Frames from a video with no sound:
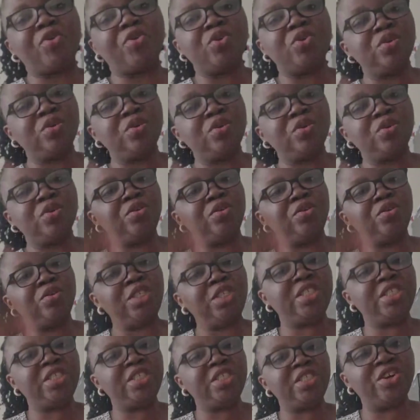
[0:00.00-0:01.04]

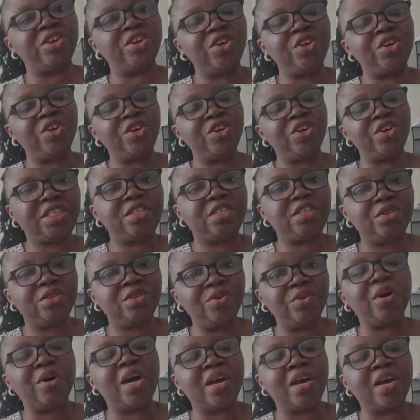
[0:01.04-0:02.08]
The technology
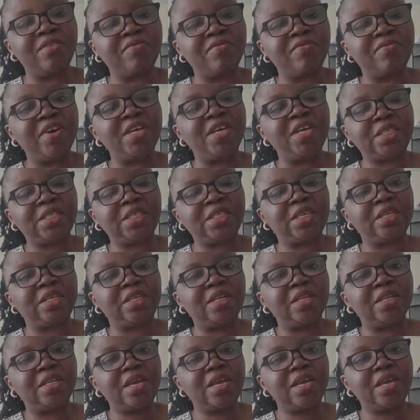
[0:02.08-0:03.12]
is,
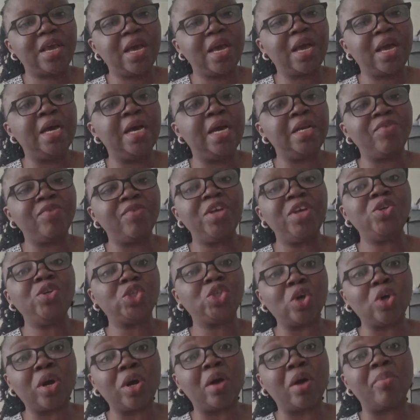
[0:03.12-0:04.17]
advancing.
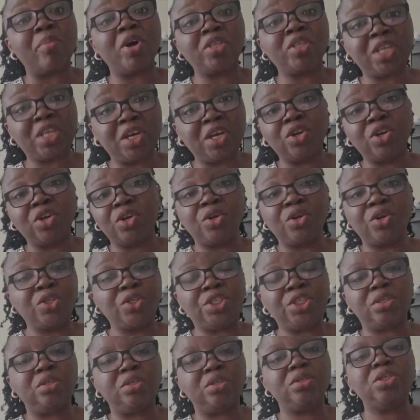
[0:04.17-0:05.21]
And when you talk about
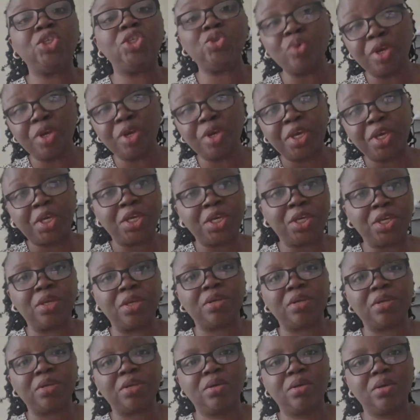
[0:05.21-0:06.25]
technology,
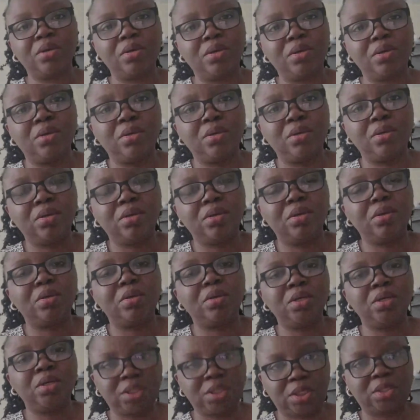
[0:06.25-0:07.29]
UAE
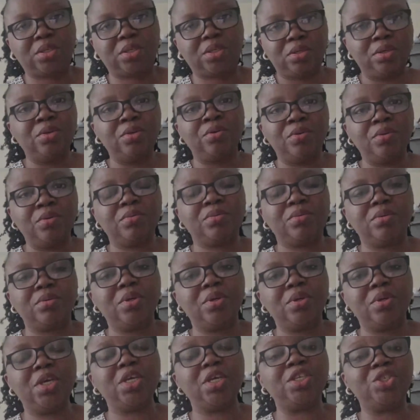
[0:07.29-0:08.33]
is,
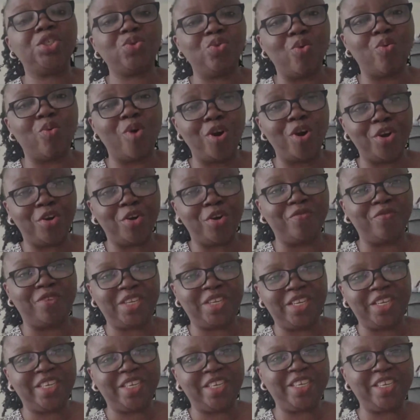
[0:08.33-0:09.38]
is one
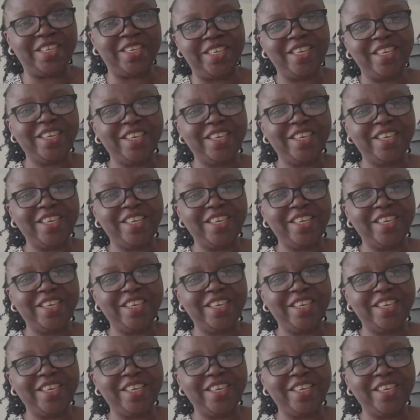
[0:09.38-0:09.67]
of the